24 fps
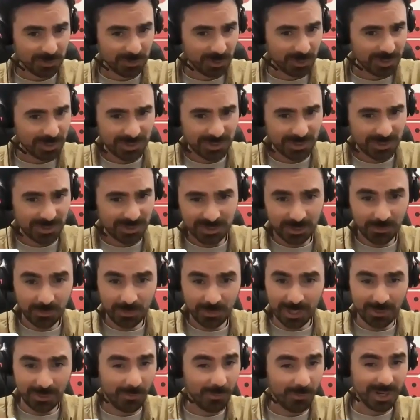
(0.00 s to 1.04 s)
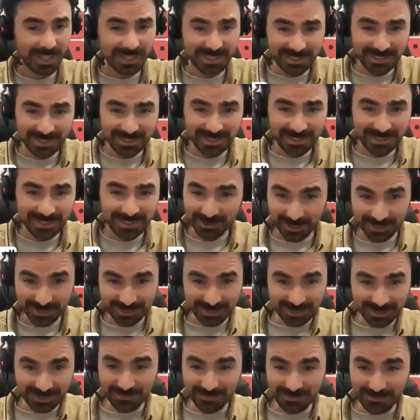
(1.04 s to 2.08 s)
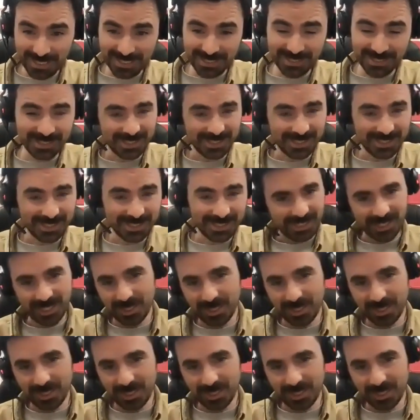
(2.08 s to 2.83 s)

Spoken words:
my response is usually, wait, what does this mean?